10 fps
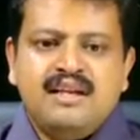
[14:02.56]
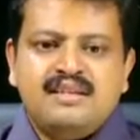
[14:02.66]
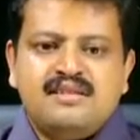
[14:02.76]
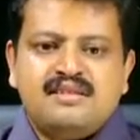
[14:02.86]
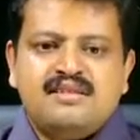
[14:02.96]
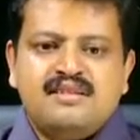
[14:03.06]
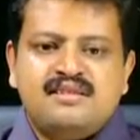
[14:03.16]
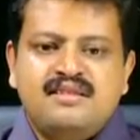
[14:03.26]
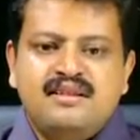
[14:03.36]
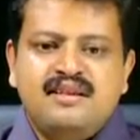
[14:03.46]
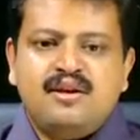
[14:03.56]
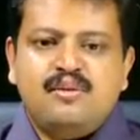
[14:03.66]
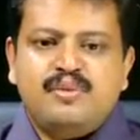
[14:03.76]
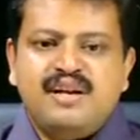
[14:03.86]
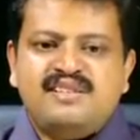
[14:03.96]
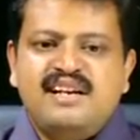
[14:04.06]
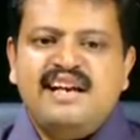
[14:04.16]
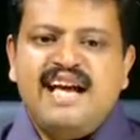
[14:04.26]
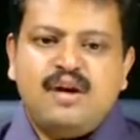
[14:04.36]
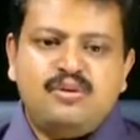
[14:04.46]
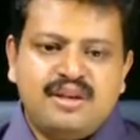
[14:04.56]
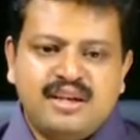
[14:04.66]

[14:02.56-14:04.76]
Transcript: This is this clearly comprised a narrower